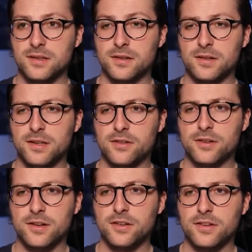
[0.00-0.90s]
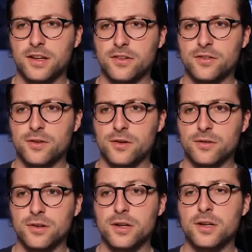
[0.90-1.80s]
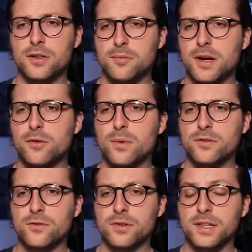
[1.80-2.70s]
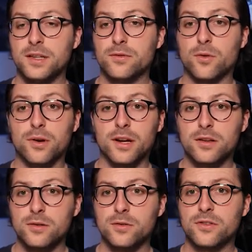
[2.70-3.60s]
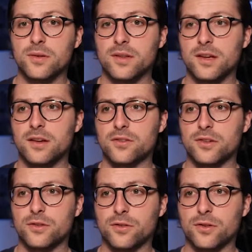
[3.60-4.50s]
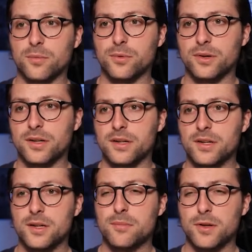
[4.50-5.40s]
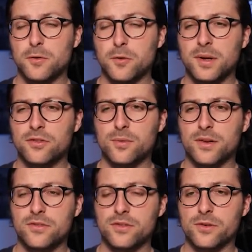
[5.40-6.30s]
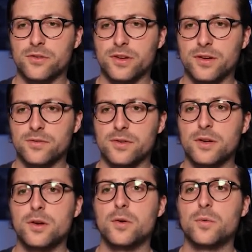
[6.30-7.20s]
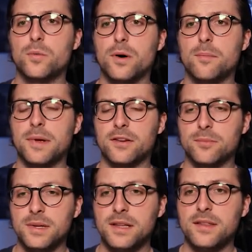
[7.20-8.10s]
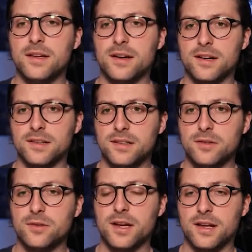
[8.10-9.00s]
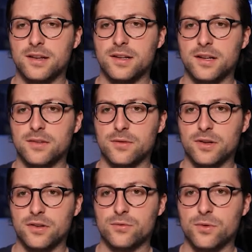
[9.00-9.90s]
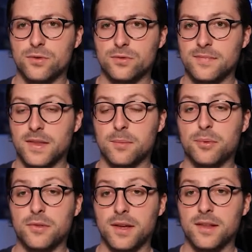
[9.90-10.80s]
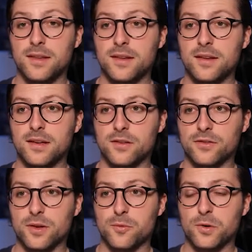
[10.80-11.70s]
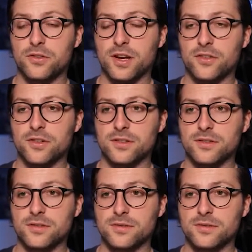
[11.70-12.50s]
Now these are not set in stone. You might want to leave or include something else in your summary, but always question yourself, what makes me the ideal candidate for this role? And put that in your summary section.